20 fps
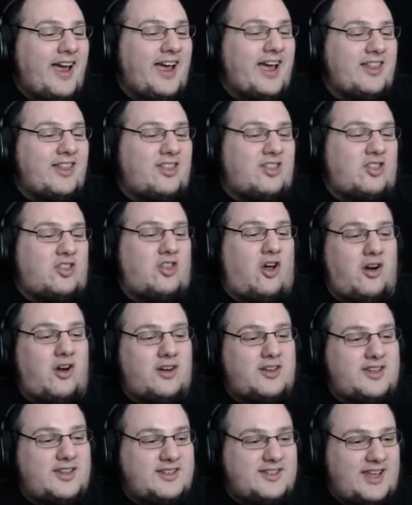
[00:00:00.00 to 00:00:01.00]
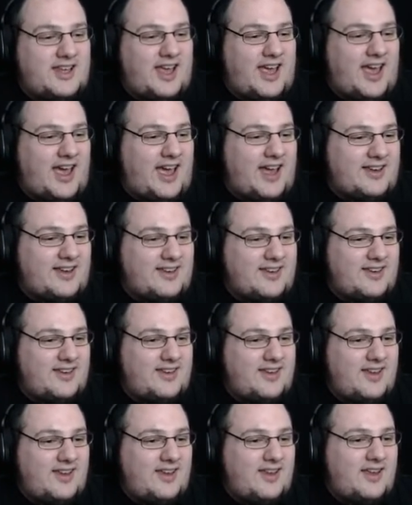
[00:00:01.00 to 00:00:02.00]
It donked his head.
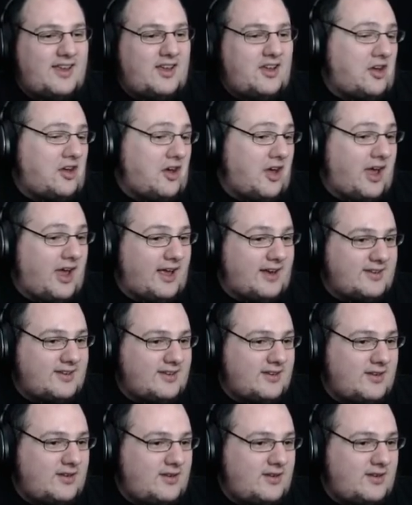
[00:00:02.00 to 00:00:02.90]
Her head.